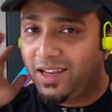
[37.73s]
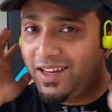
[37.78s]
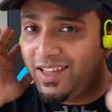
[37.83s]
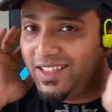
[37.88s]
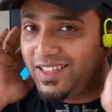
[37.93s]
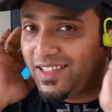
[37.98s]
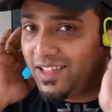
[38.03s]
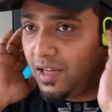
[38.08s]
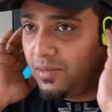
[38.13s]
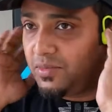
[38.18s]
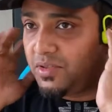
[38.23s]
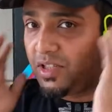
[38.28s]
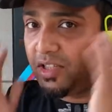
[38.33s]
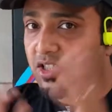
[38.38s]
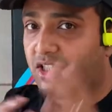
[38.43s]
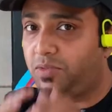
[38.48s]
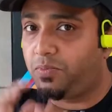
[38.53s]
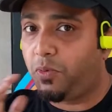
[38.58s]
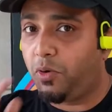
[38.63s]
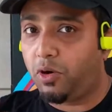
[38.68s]
This comes
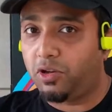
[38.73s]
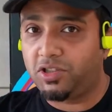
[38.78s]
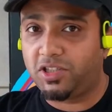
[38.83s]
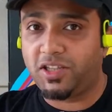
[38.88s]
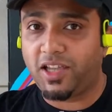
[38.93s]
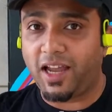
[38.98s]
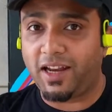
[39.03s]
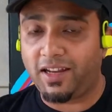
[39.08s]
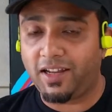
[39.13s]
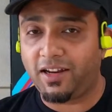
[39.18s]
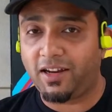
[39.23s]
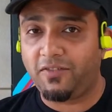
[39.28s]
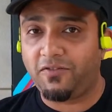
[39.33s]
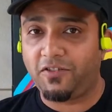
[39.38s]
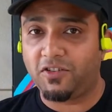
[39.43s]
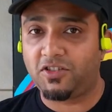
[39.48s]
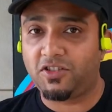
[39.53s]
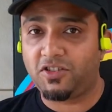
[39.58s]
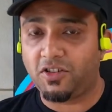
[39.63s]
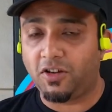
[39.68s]
in sports category
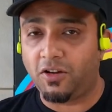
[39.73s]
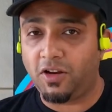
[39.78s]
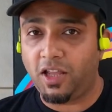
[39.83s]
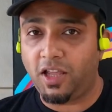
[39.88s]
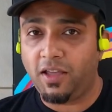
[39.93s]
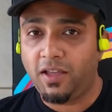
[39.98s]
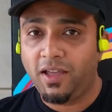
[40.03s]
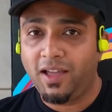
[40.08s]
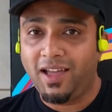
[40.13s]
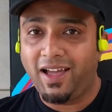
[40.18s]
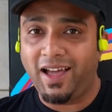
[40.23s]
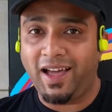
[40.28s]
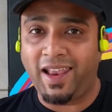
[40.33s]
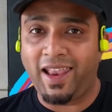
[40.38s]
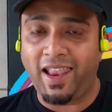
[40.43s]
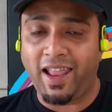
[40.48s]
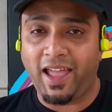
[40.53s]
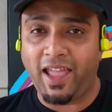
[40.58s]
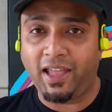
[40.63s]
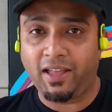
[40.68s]
for Sony,
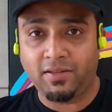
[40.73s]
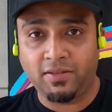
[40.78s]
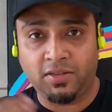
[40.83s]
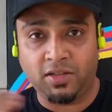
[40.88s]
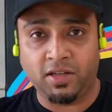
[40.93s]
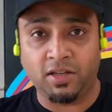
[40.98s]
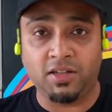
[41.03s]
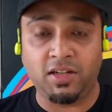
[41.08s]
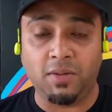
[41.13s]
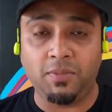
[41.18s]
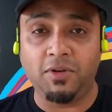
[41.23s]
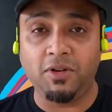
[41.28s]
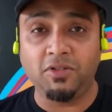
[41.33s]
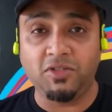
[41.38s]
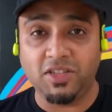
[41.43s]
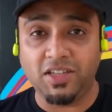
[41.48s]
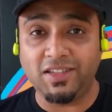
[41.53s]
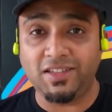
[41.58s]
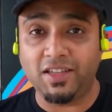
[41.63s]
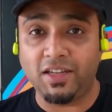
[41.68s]
unlike the
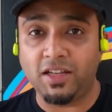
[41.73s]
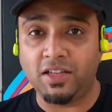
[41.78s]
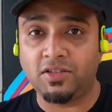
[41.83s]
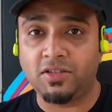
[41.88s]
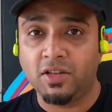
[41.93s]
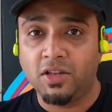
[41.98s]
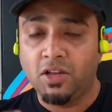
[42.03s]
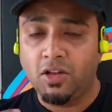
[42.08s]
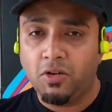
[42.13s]
WZ series,